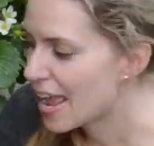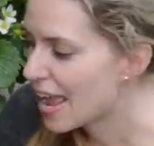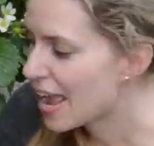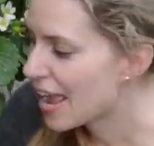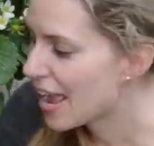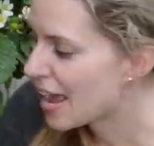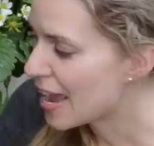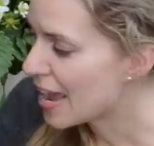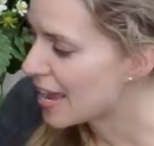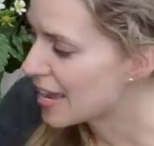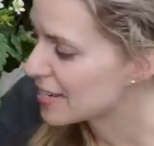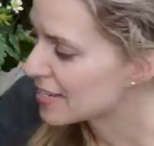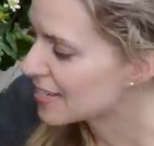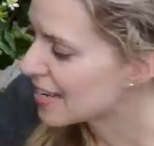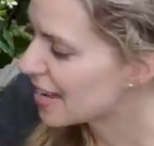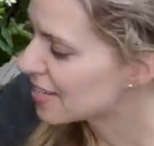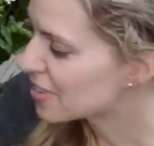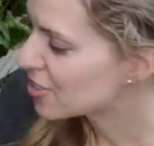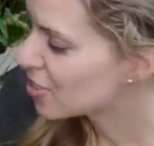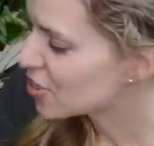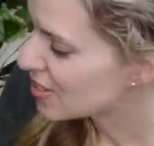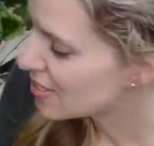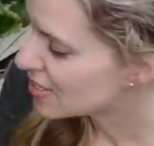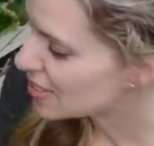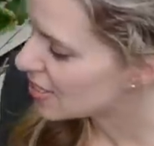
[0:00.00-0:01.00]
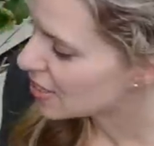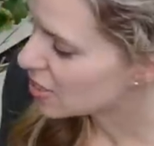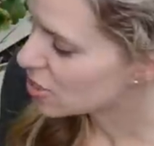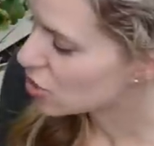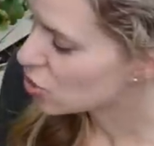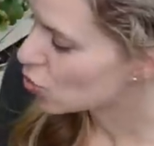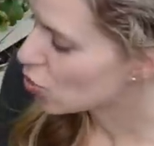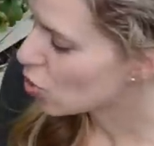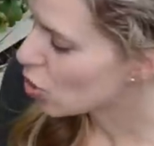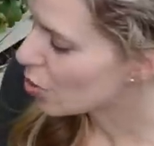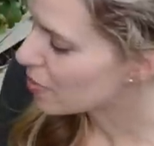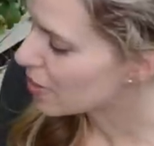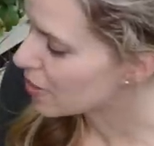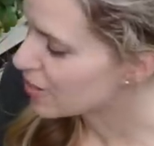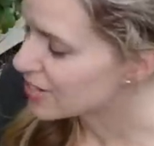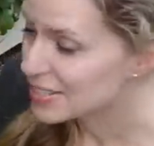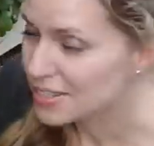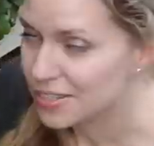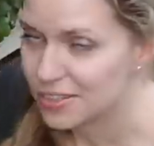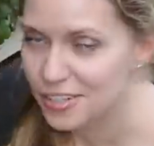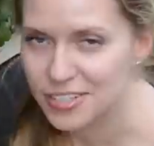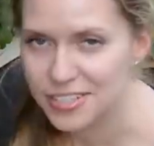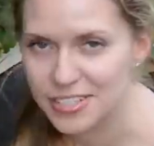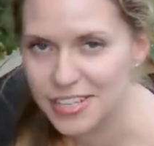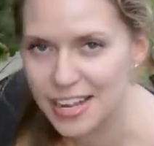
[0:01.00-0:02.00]
And as you can see, the
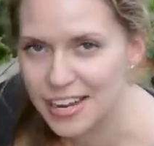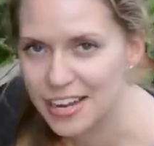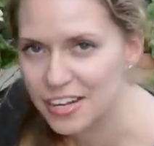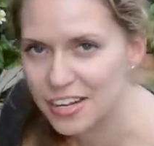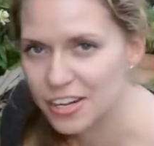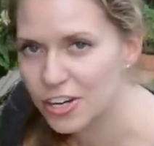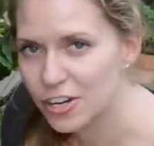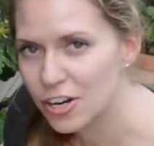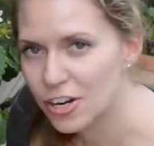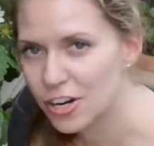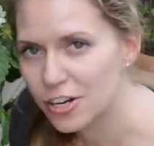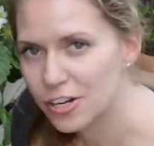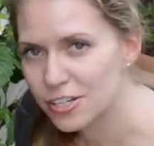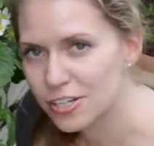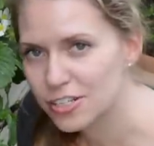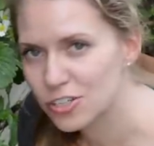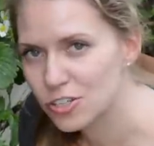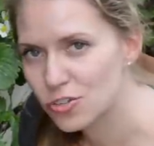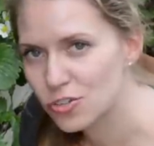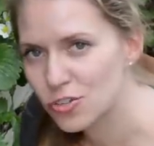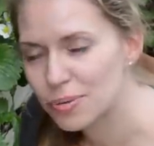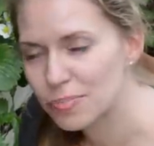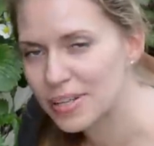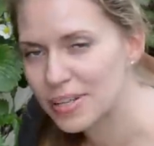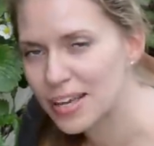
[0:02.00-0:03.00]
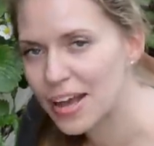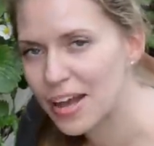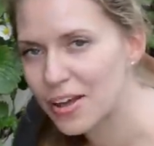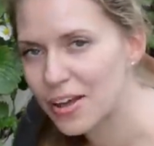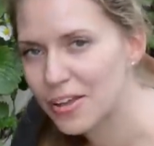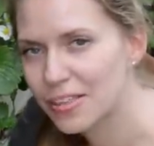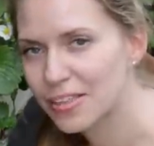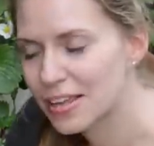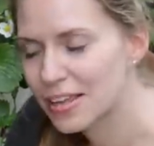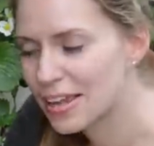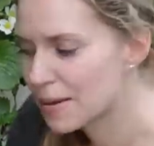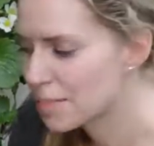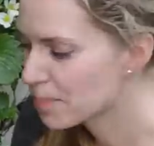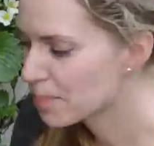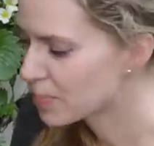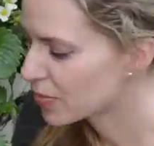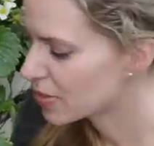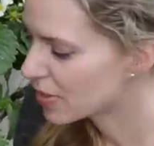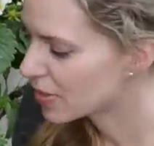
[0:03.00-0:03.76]
strawberries in their second year are extremely healthy.